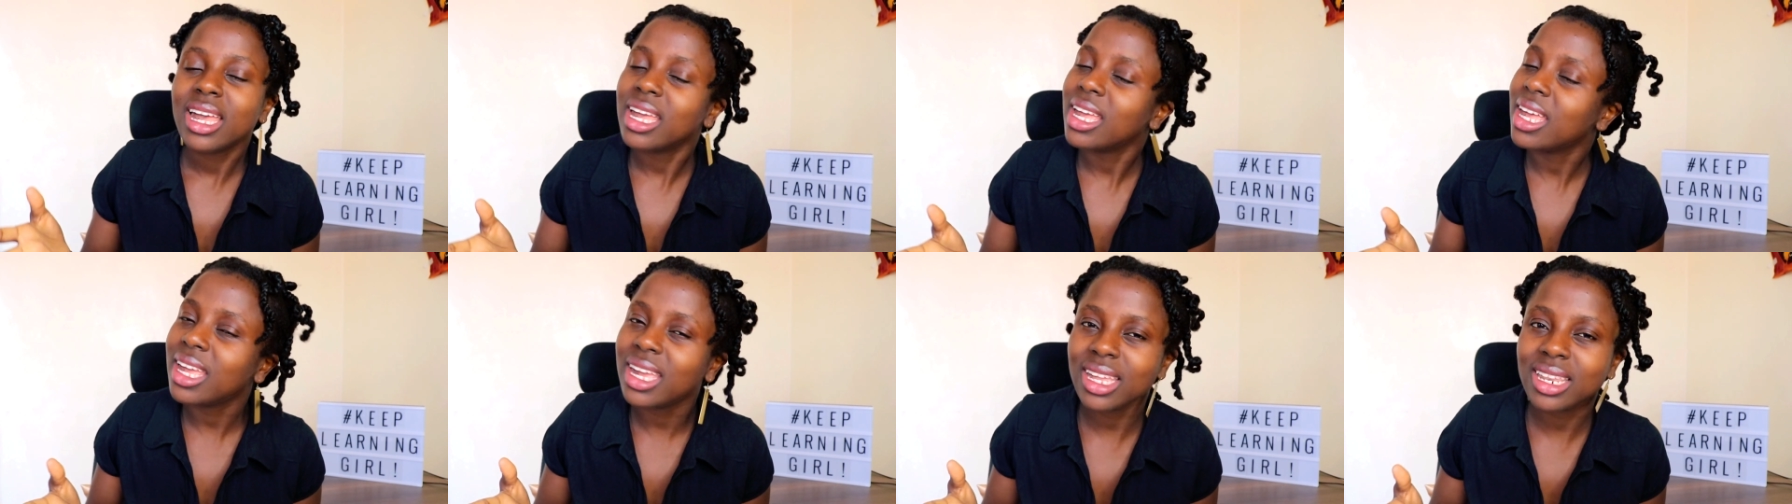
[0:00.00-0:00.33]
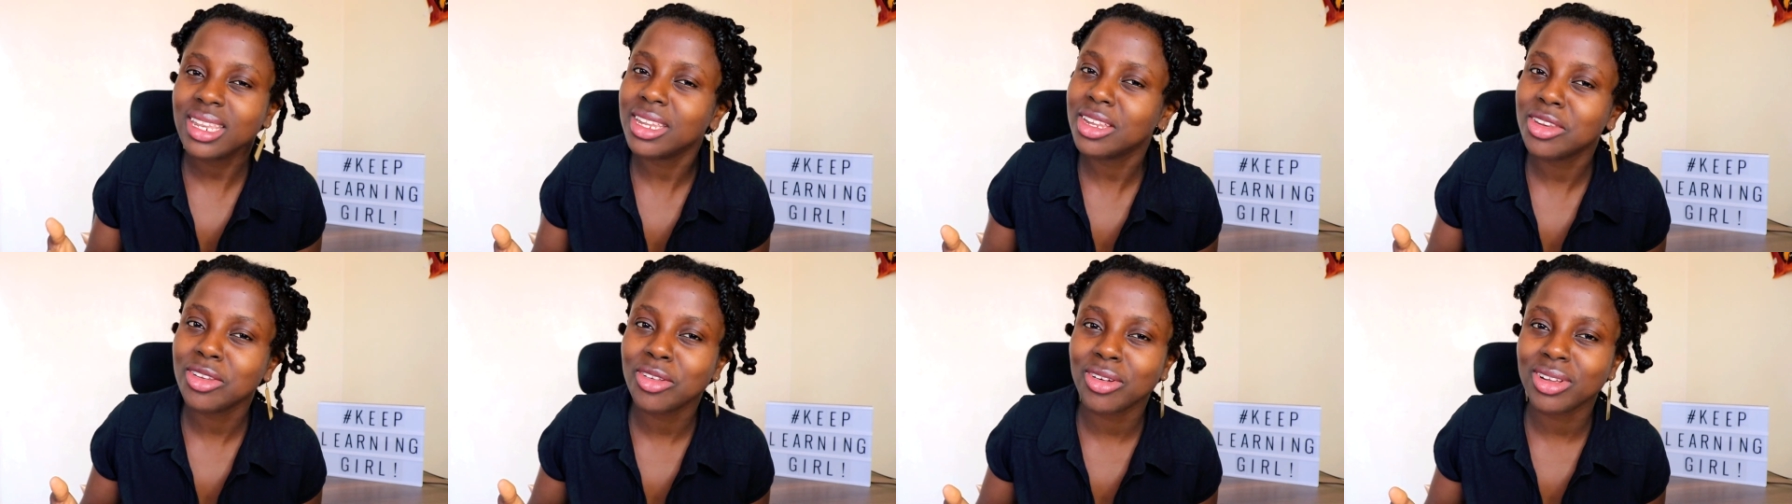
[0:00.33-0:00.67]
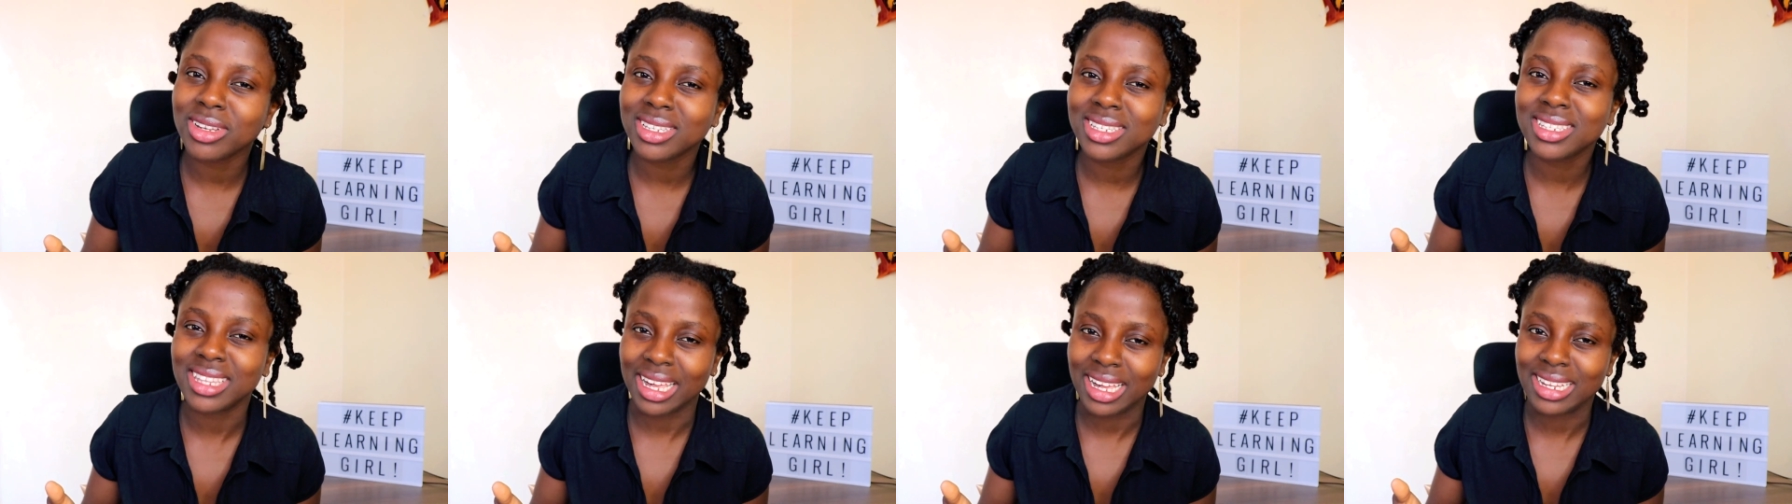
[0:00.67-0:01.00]
he did
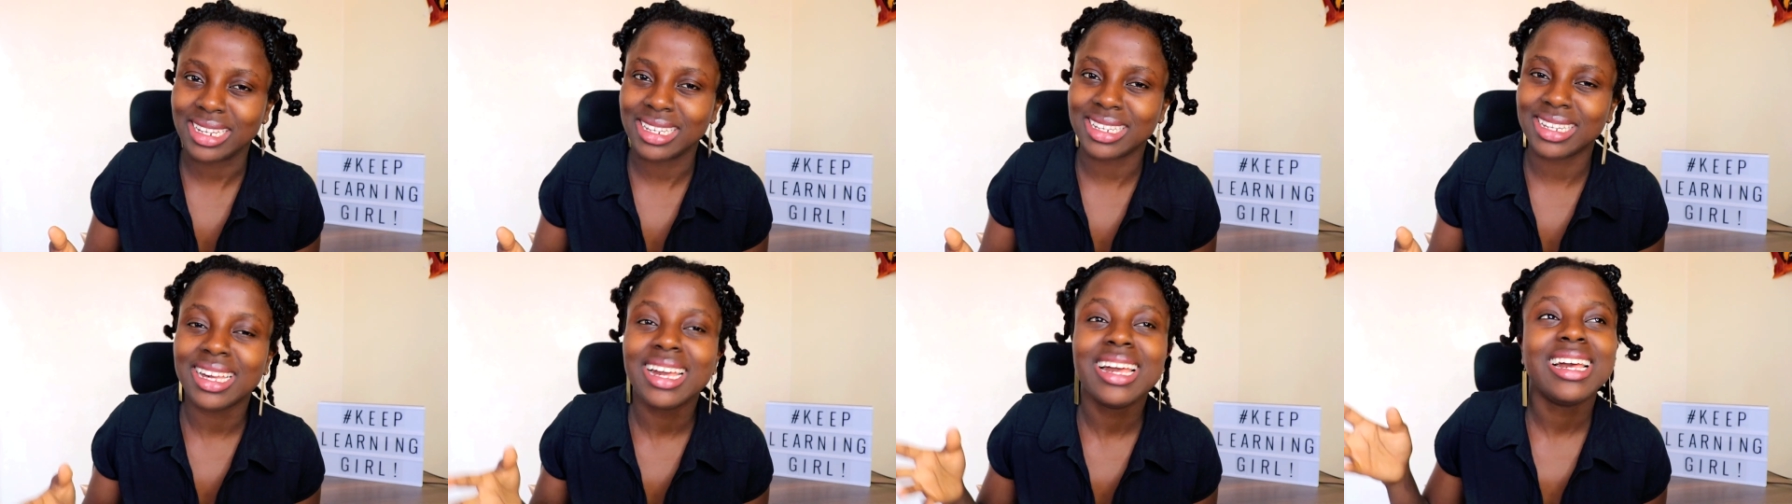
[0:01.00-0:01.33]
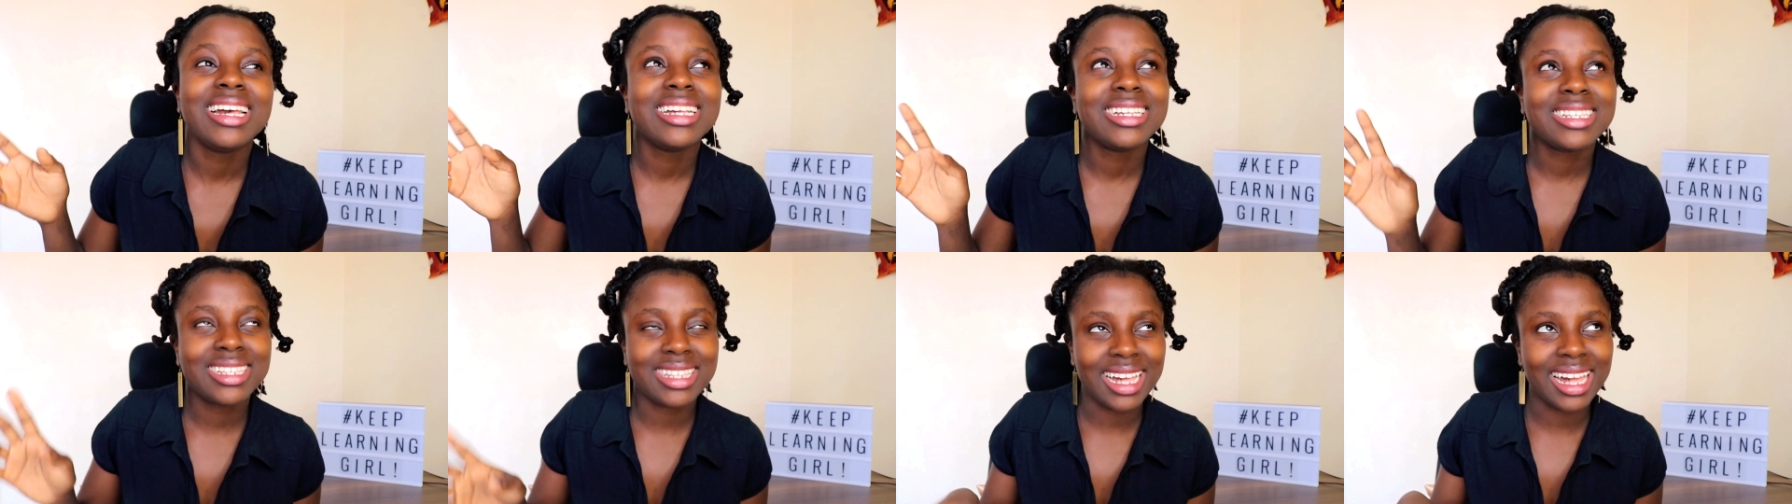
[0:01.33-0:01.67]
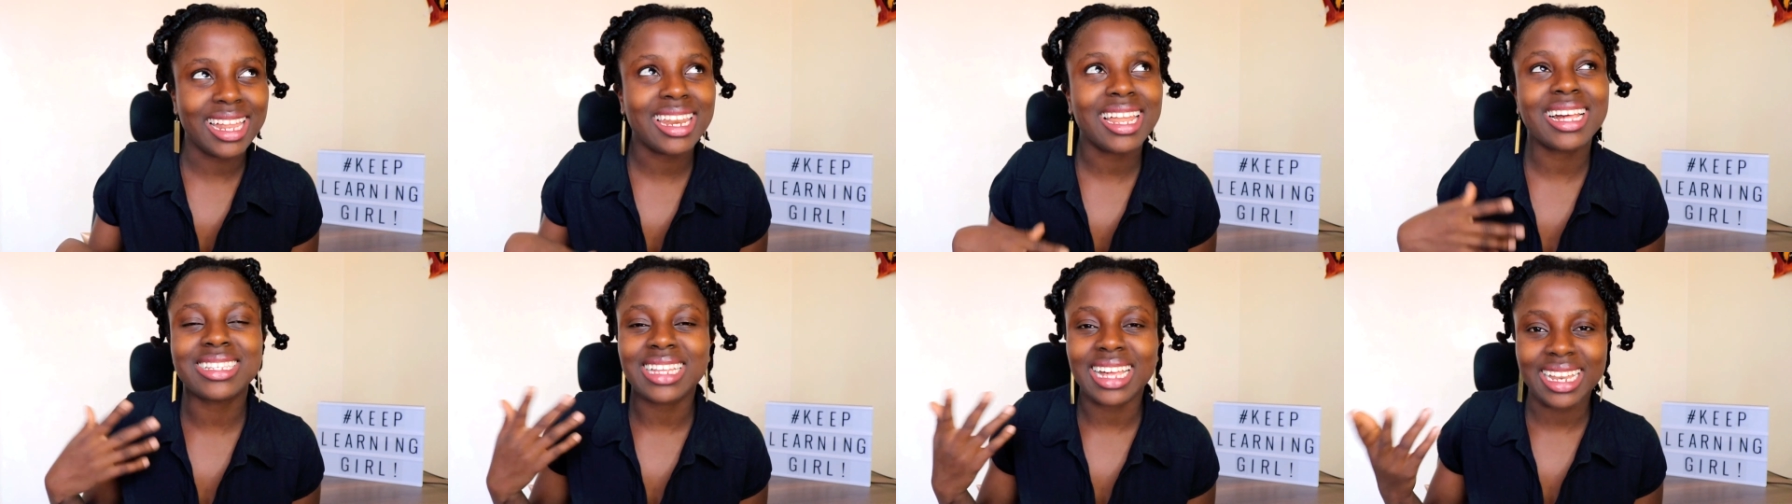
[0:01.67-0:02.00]
not send
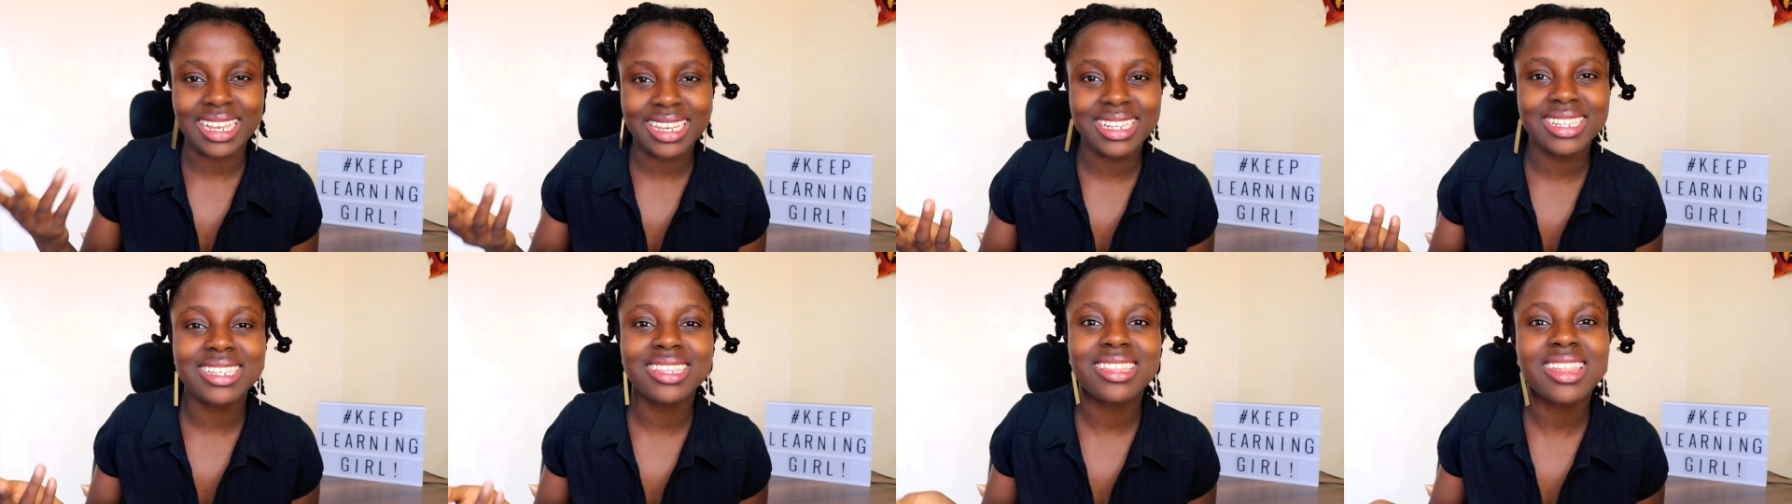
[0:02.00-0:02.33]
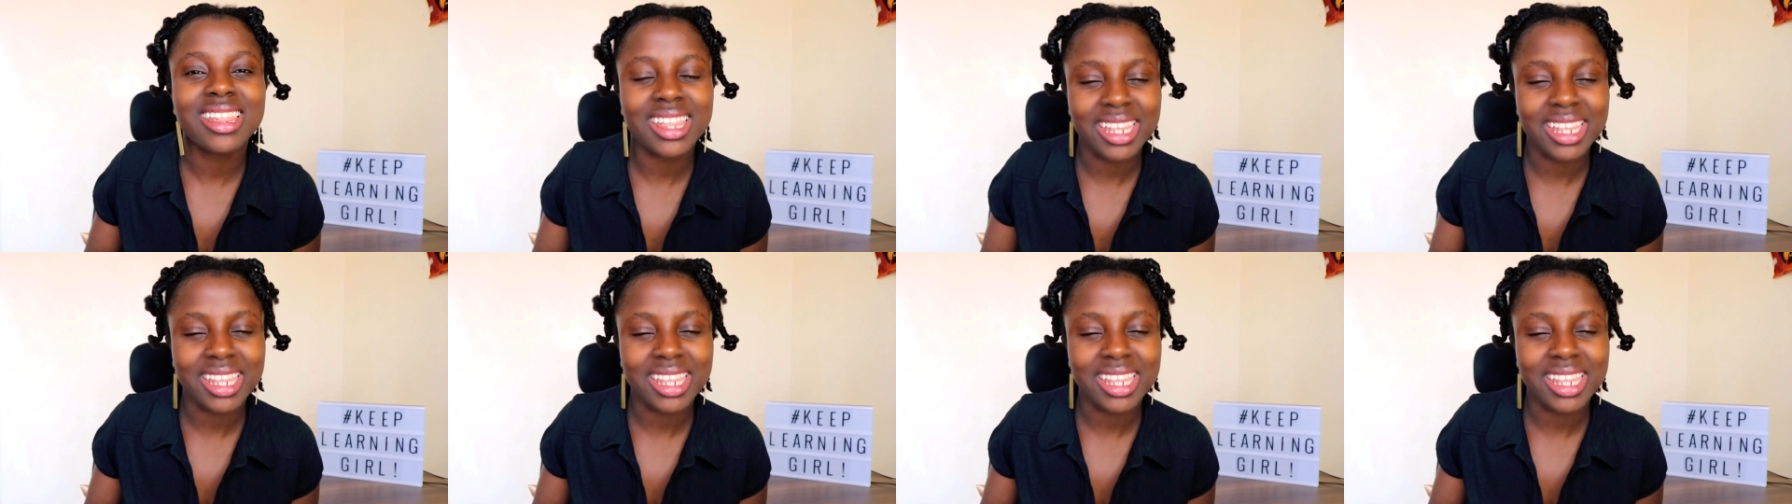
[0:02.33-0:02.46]
send us at least